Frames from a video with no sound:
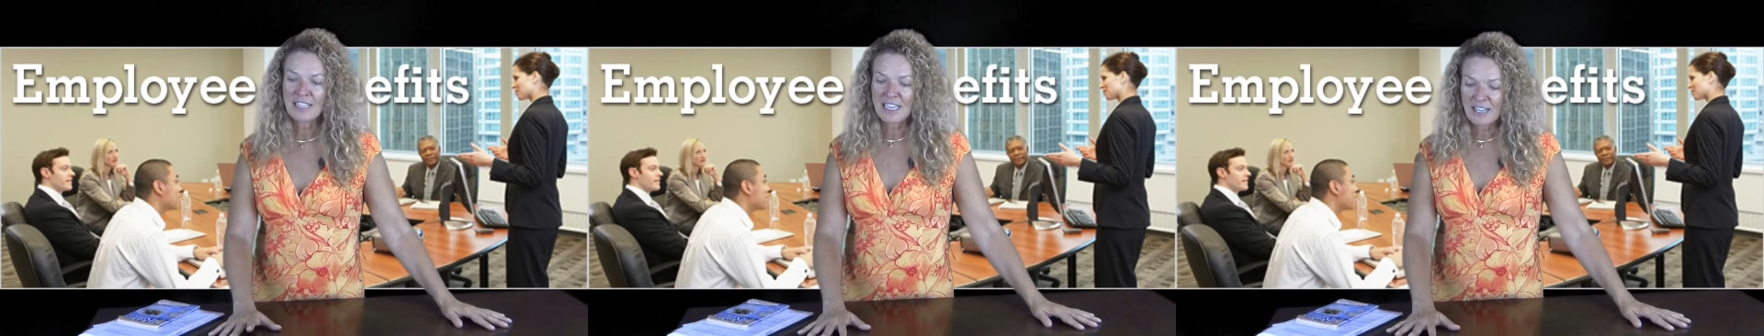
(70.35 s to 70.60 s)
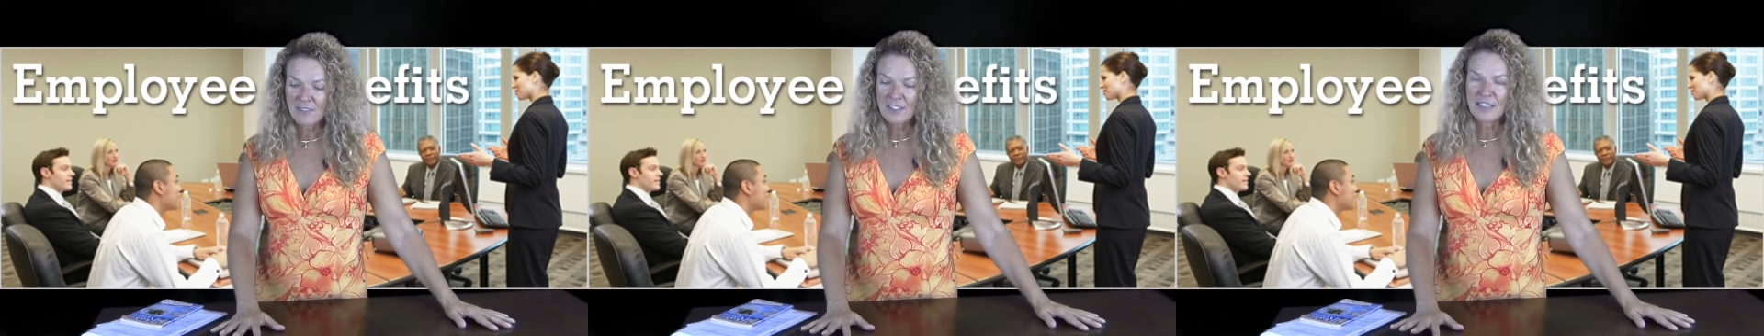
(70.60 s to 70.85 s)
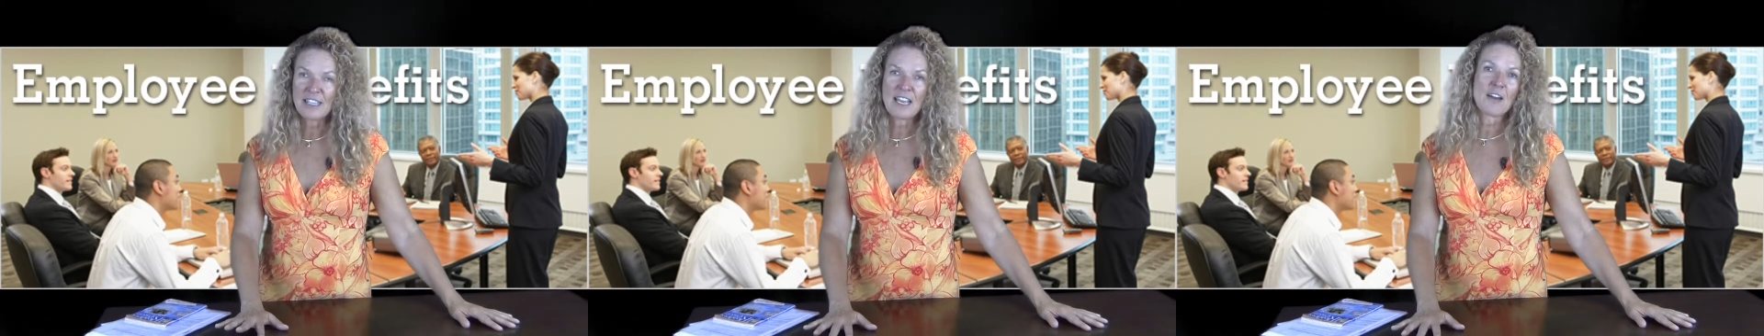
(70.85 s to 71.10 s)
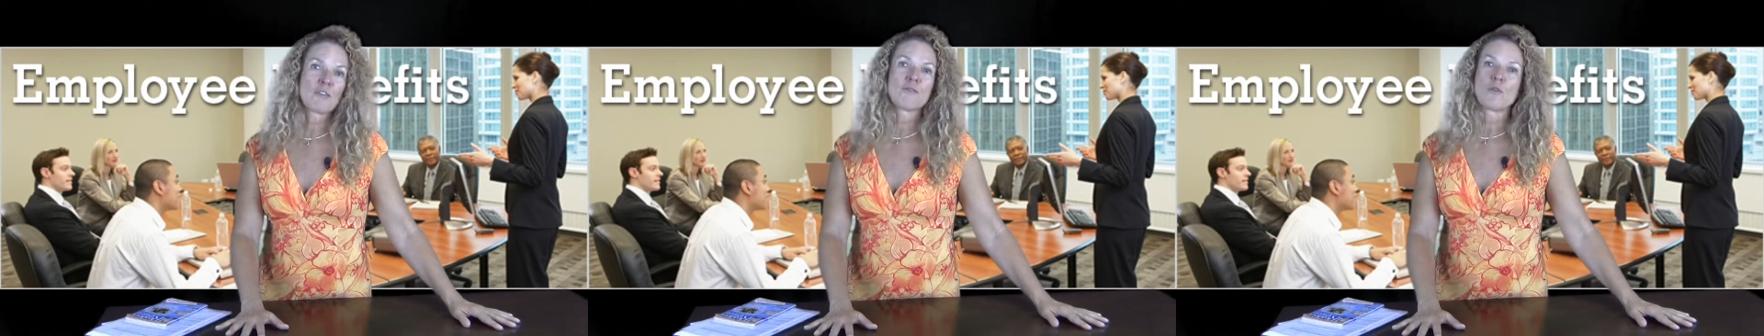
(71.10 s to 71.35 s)
the Navy, the
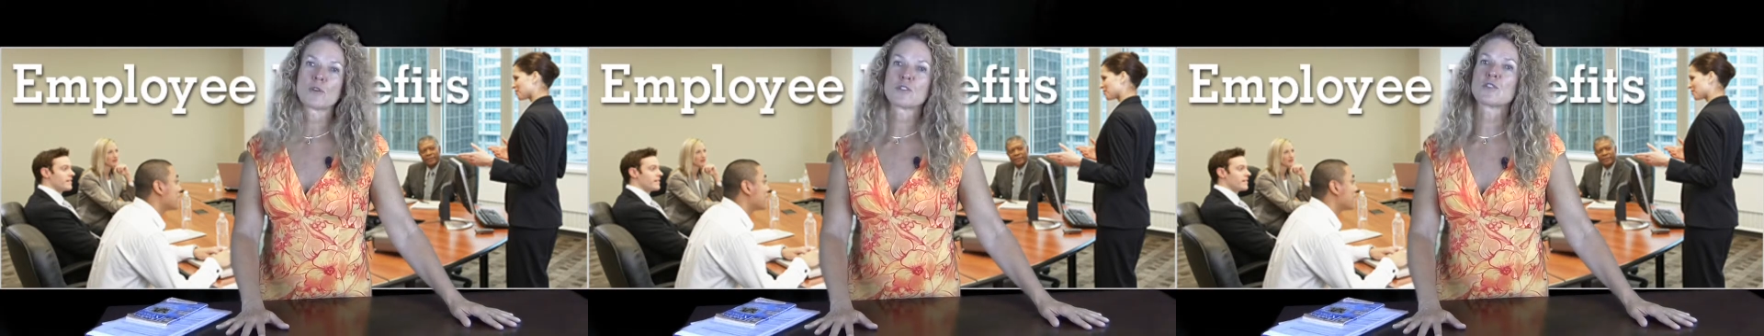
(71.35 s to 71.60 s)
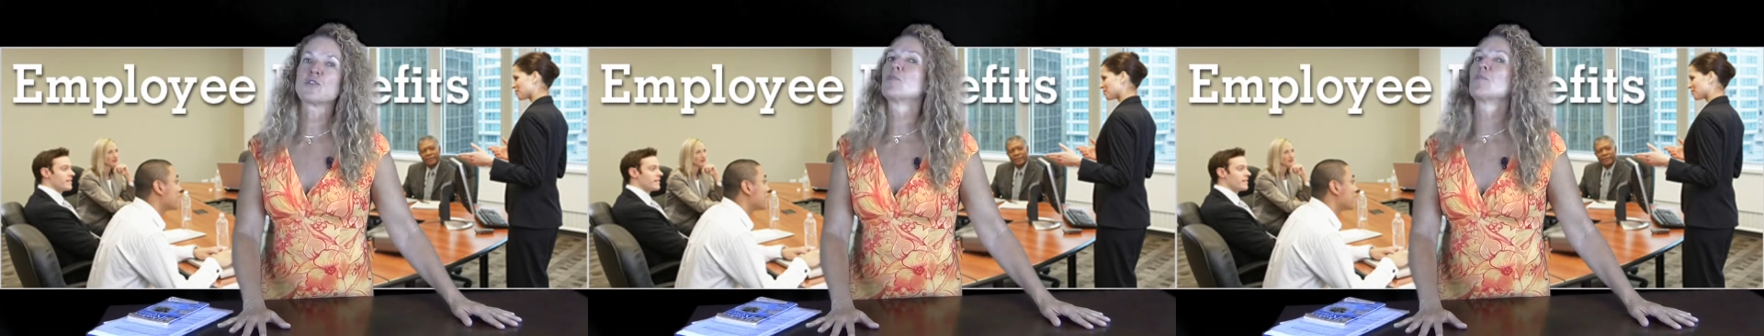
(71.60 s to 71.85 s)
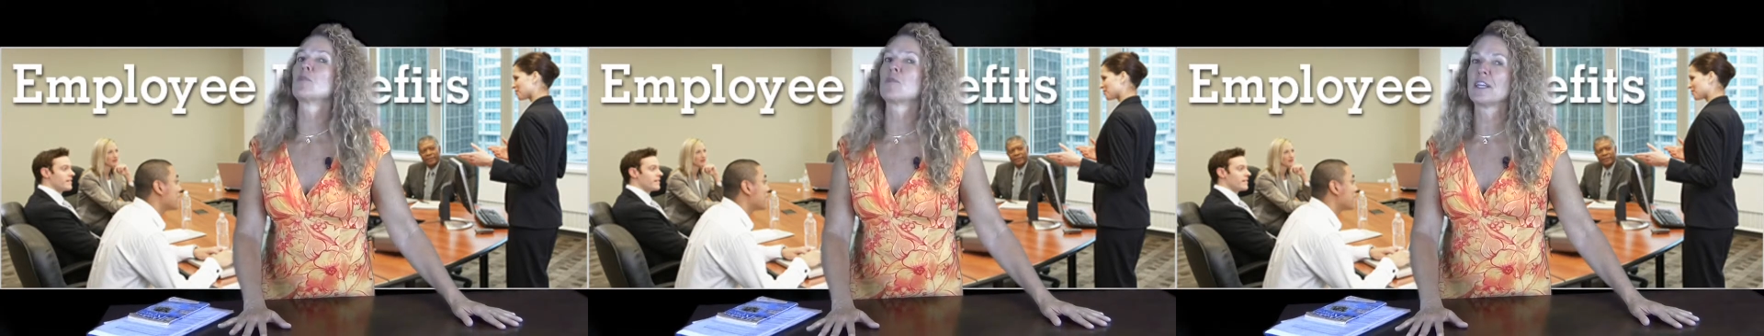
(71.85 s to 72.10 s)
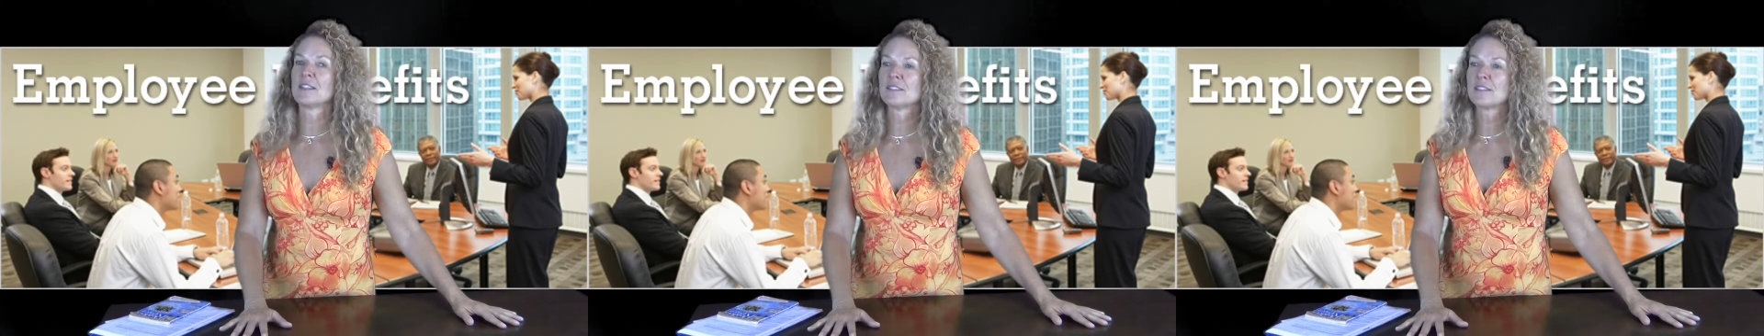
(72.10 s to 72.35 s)
Air Force, or the
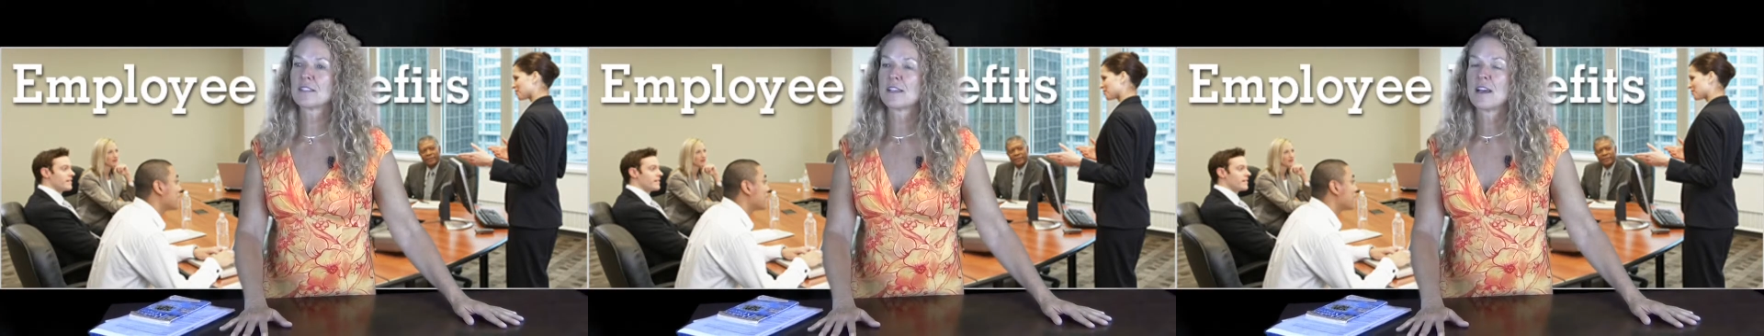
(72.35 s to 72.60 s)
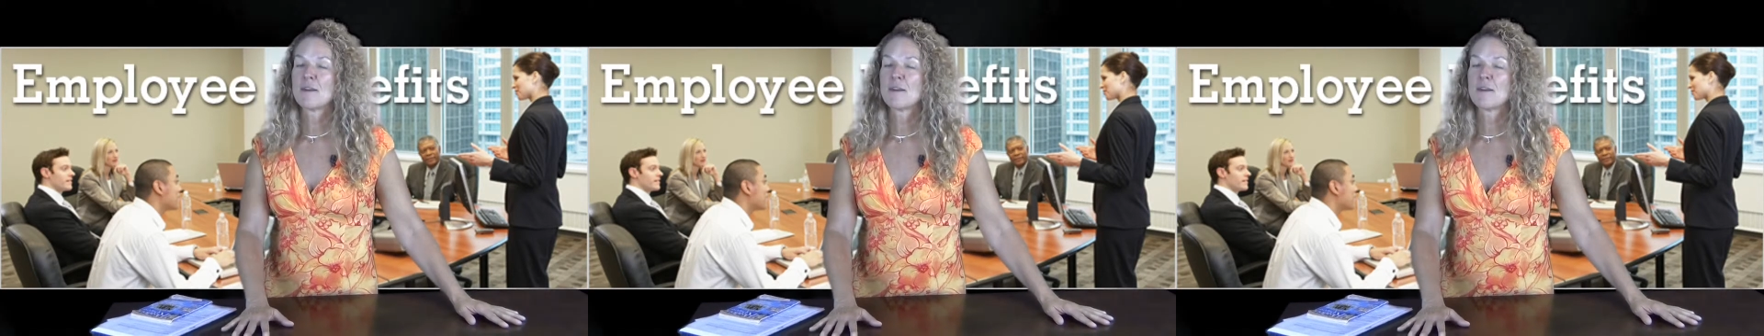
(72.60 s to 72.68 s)
Marines?